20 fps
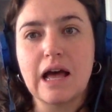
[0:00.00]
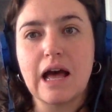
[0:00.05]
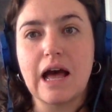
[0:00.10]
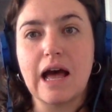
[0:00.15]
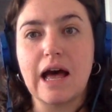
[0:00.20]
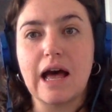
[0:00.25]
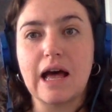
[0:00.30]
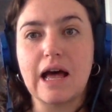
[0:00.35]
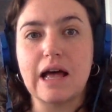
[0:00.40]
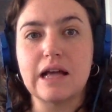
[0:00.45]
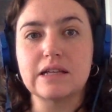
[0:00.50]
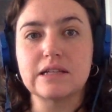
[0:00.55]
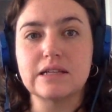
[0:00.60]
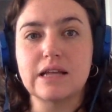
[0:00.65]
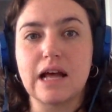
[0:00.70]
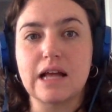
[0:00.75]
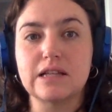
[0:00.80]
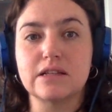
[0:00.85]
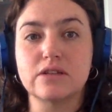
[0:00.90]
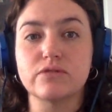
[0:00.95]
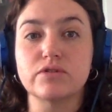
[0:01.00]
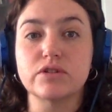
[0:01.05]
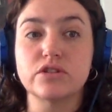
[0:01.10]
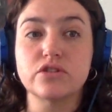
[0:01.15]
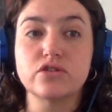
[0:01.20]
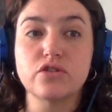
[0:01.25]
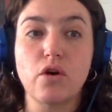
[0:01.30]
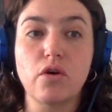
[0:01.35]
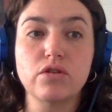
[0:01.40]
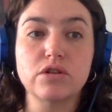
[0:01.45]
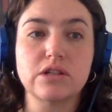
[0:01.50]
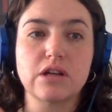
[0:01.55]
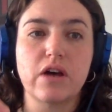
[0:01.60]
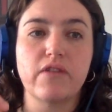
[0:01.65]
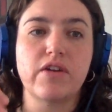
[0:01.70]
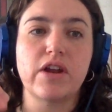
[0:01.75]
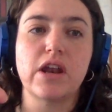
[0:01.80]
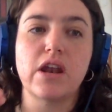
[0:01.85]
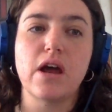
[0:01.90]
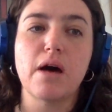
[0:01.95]
as the result
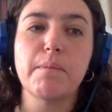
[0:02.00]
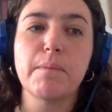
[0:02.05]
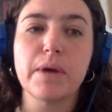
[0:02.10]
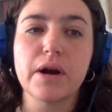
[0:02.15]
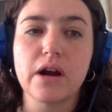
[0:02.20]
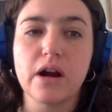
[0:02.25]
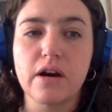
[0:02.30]
of a number